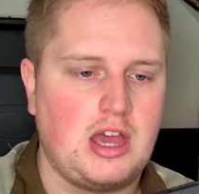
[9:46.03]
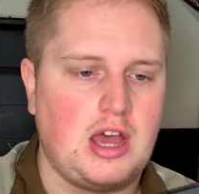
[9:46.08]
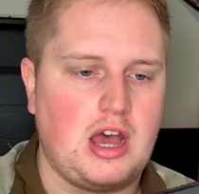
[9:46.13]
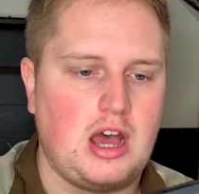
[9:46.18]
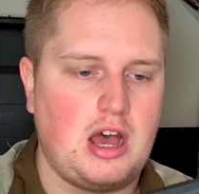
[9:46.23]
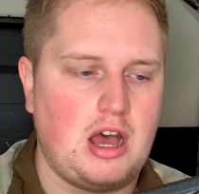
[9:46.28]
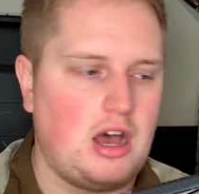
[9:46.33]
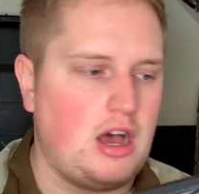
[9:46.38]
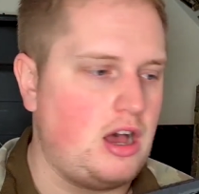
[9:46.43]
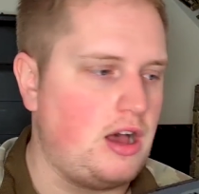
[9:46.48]

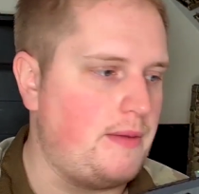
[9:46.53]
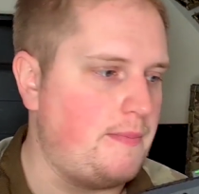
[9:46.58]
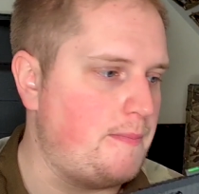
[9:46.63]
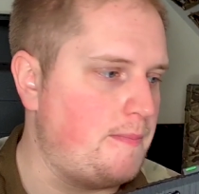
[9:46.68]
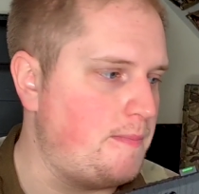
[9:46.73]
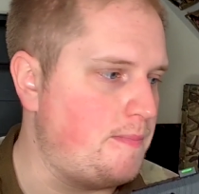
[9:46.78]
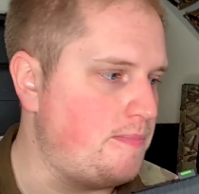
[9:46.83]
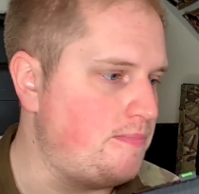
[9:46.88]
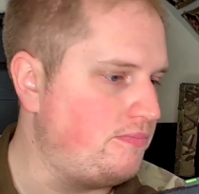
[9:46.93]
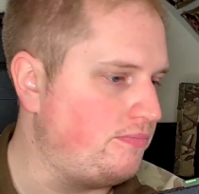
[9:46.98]

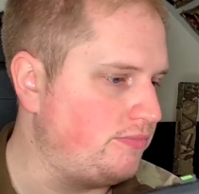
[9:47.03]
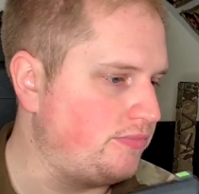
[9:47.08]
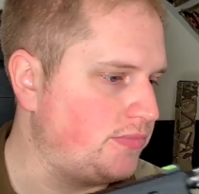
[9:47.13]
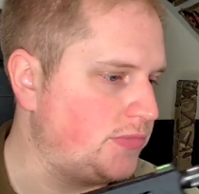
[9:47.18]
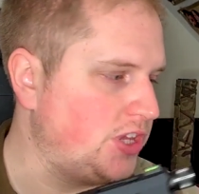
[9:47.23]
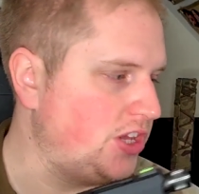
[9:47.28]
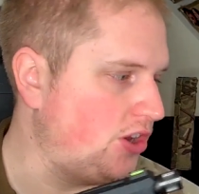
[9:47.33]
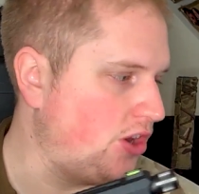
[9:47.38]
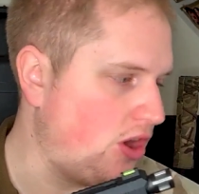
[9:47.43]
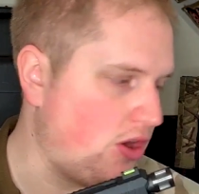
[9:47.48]

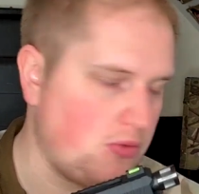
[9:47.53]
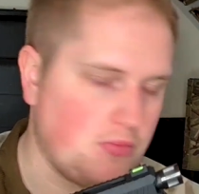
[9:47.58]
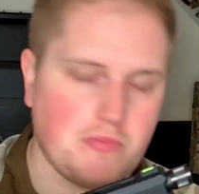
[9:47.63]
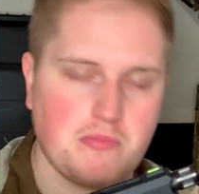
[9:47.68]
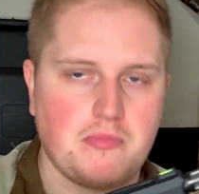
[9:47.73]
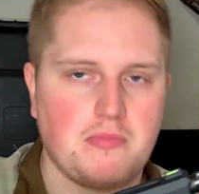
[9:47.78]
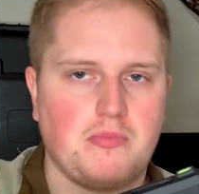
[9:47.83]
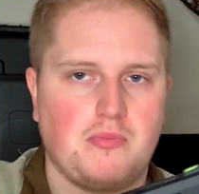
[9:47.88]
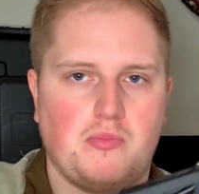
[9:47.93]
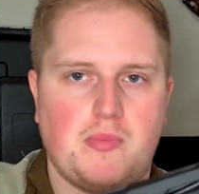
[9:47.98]
you know,
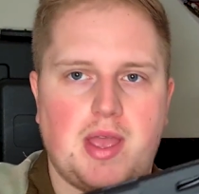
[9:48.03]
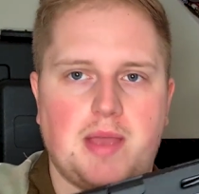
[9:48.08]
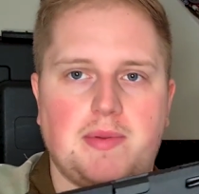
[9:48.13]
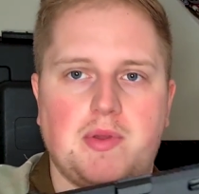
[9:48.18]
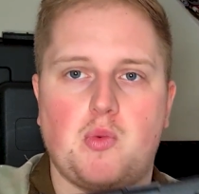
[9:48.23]
maybe